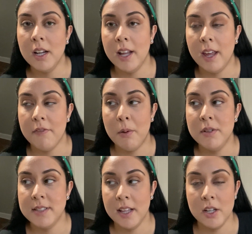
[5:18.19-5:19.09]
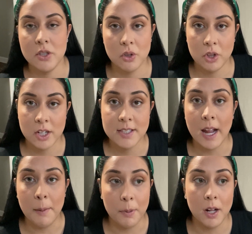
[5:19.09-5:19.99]
Like if I would have stayed there till Thursday,
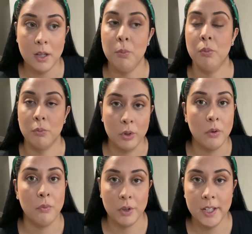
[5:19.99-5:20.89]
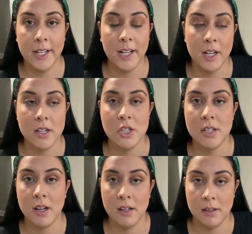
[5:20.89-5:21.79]
I probably would have really needed
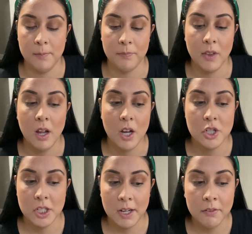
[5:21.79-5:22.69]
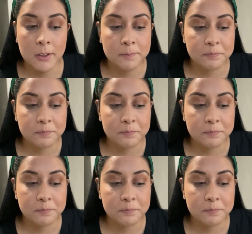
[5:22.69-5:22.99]
a shaver.